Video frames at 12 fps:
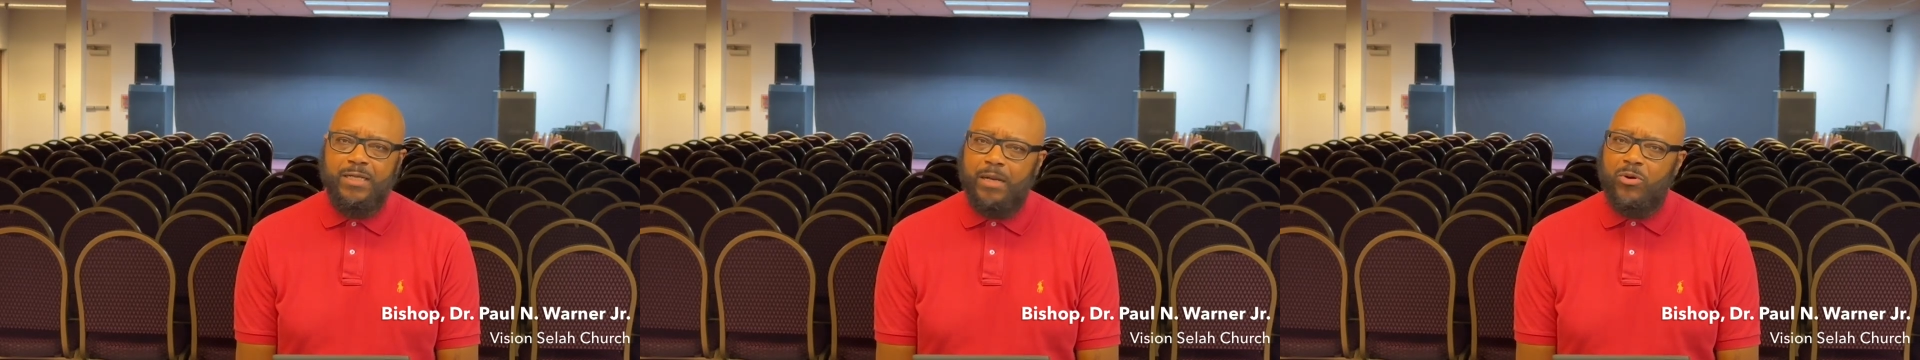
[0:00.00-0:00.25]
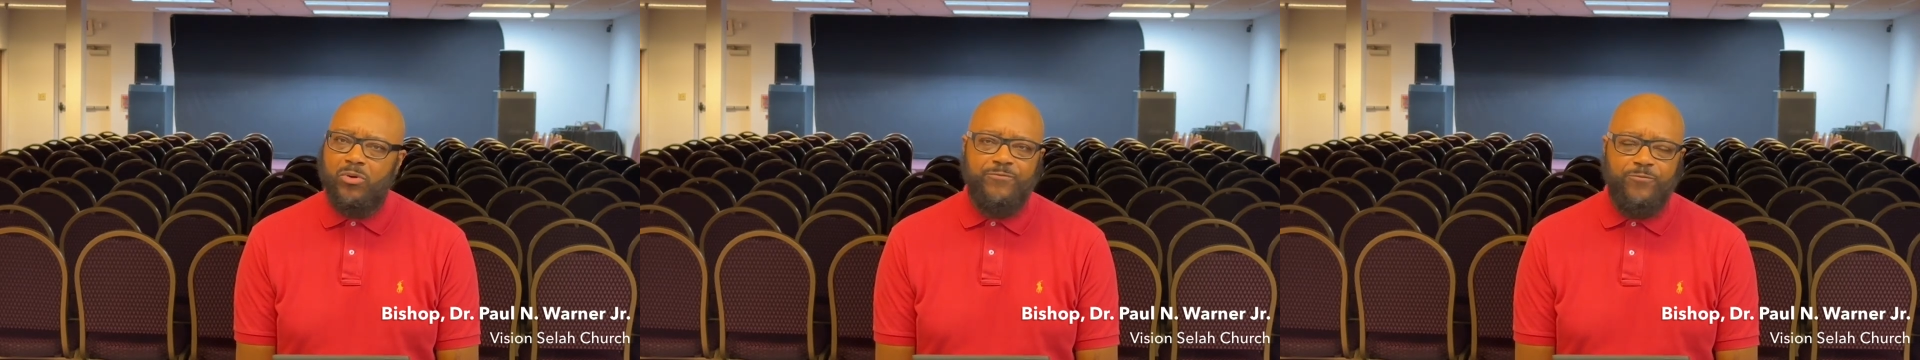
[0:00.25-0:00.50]

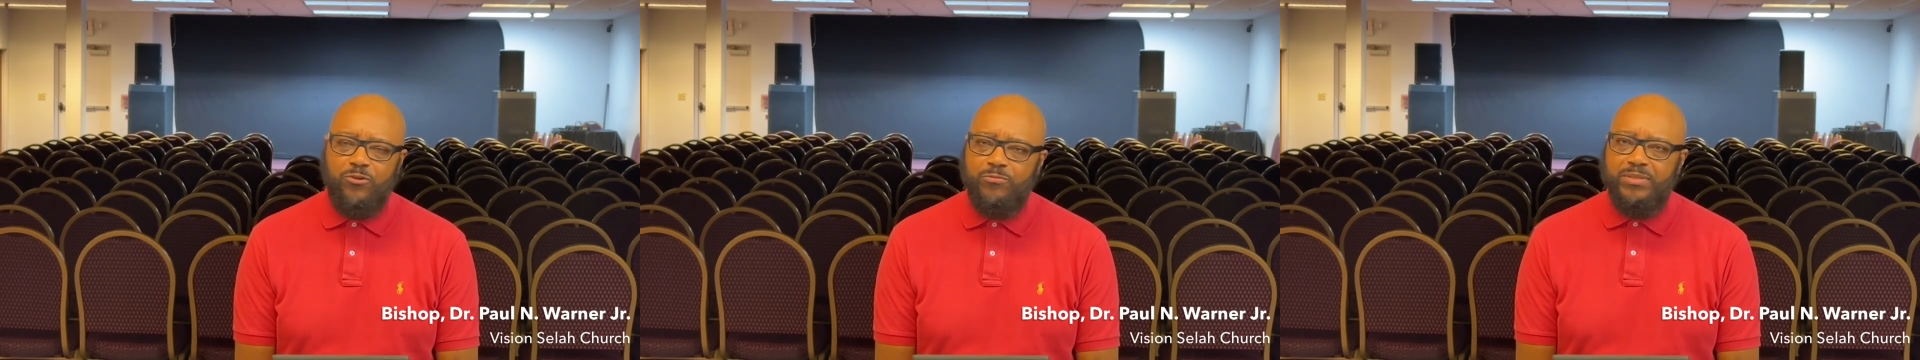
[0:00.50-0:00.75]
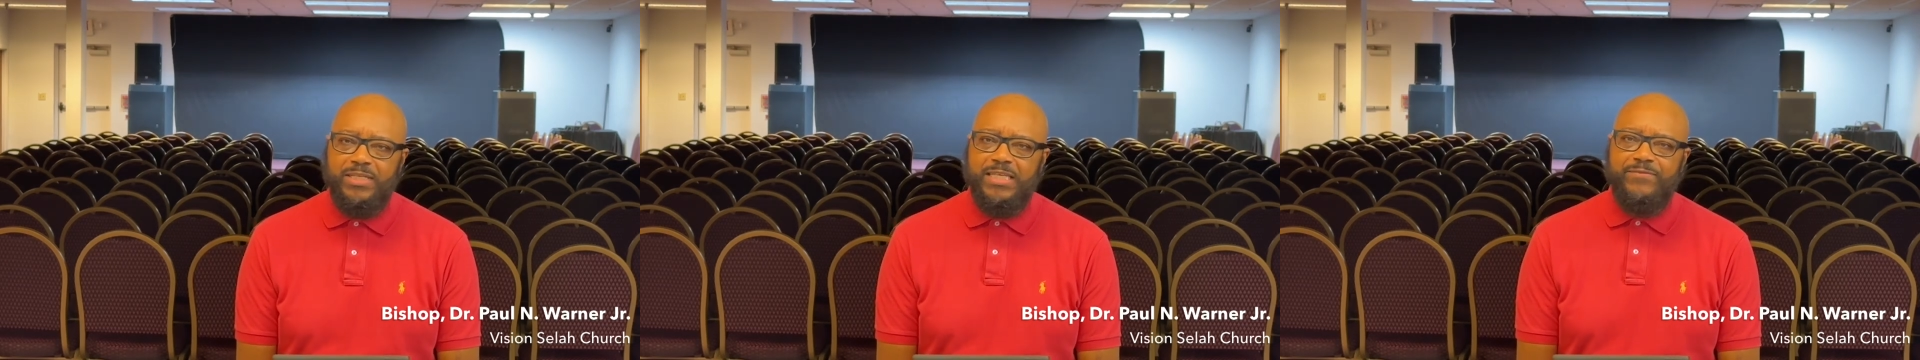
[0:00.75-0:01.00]
Come on, if you
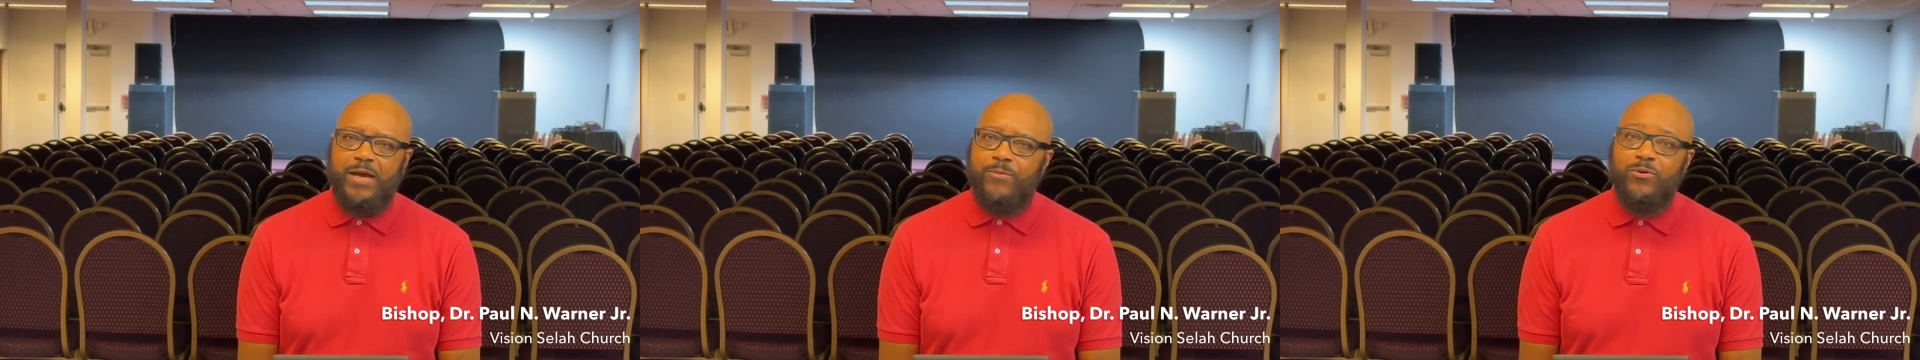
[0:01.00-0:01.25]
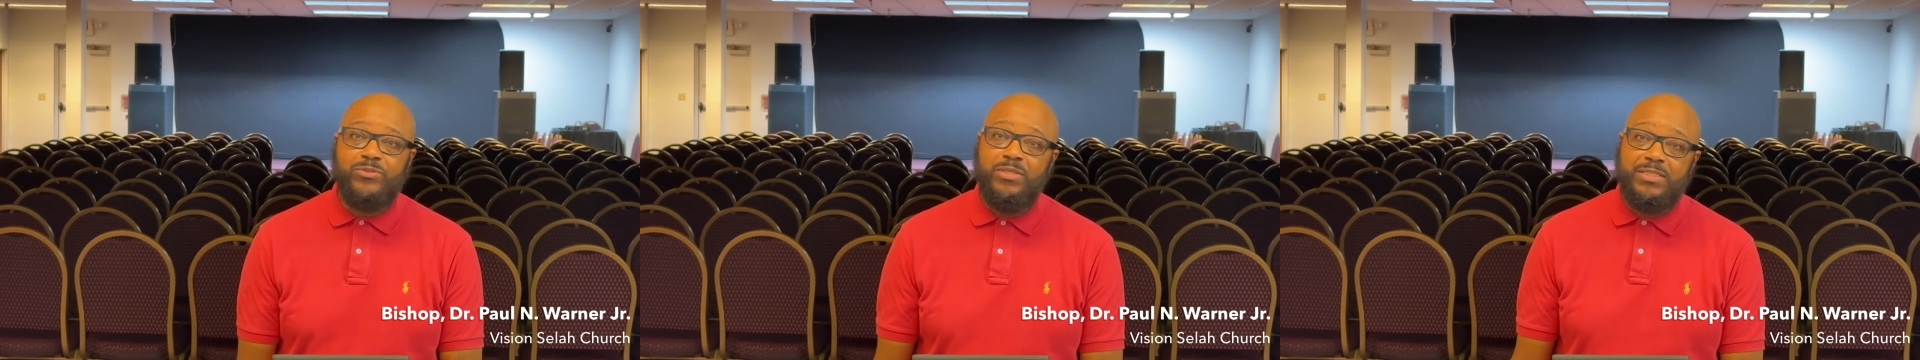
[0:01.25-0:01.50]
believe it, I
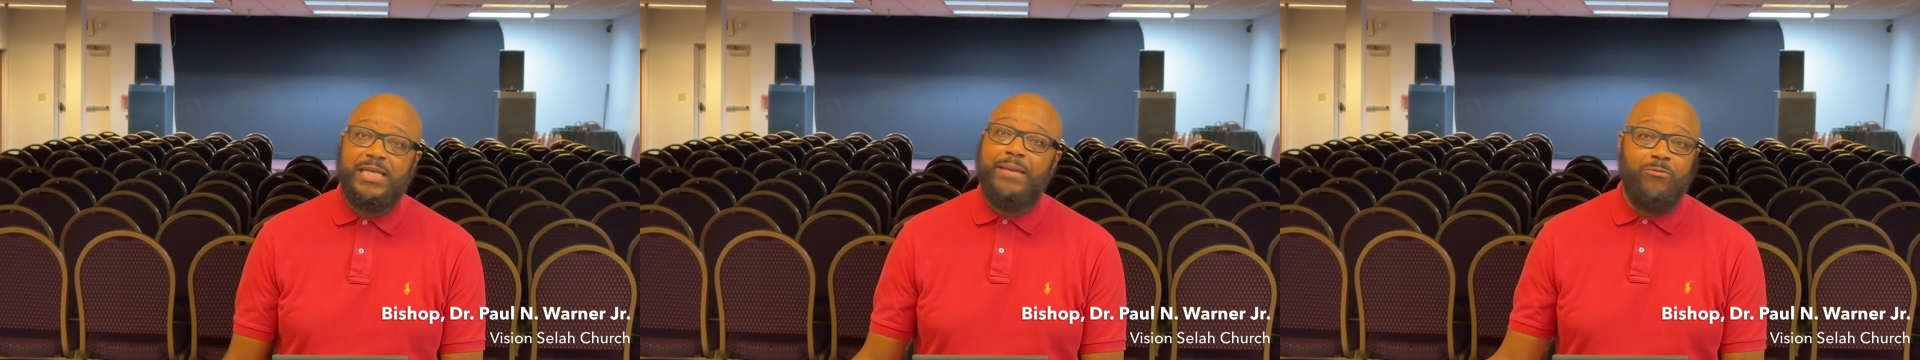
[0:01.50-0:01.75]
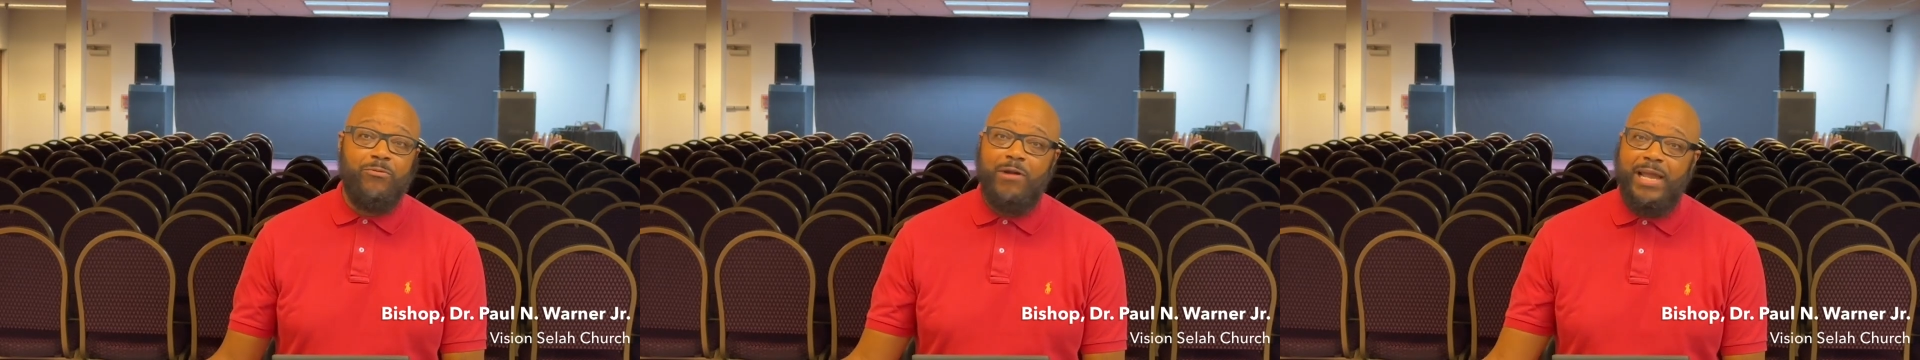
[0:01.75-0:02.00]
want you to
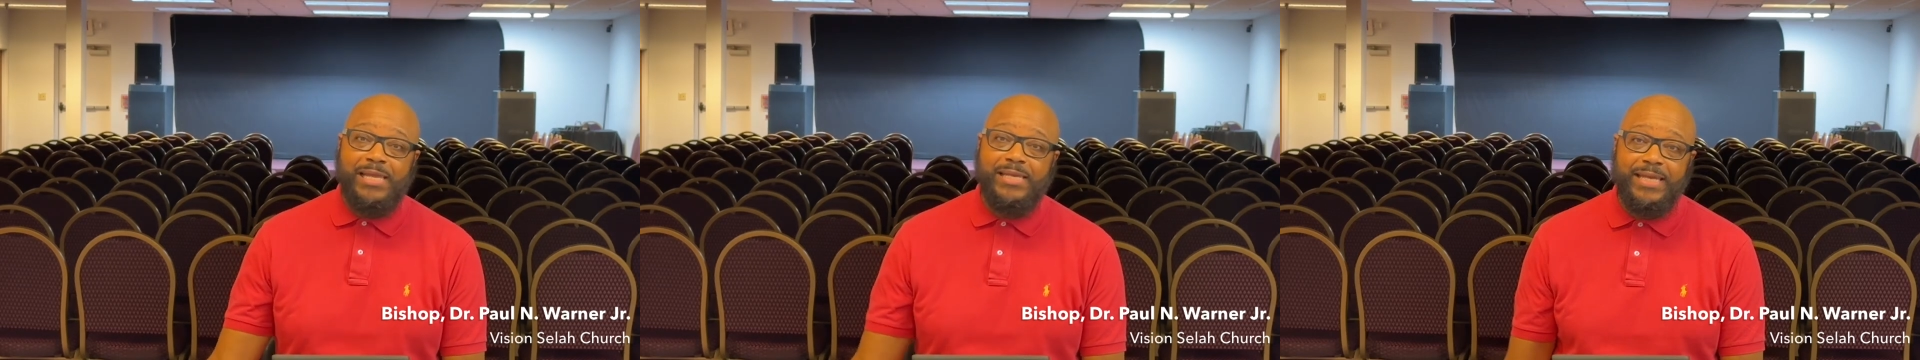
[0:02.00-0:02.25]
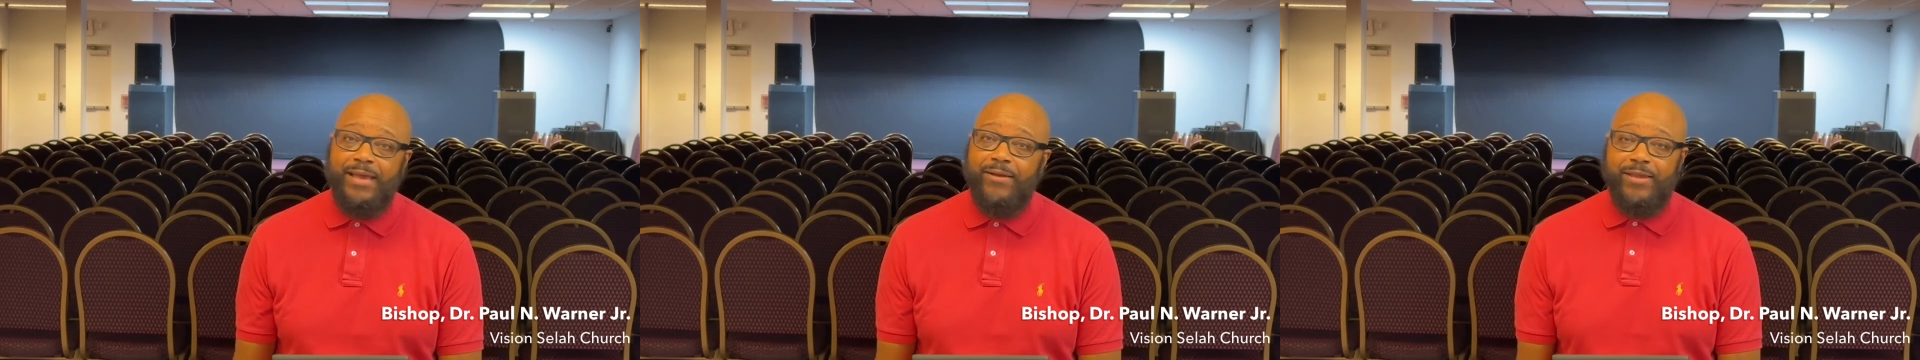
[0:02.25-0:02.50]
type
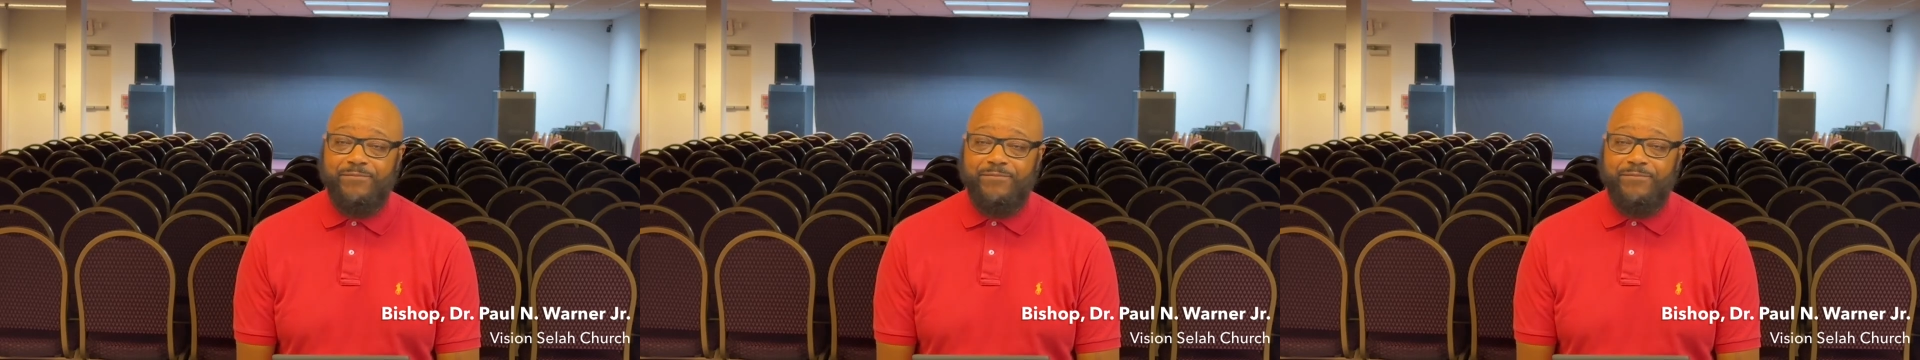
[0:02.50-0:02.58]
right now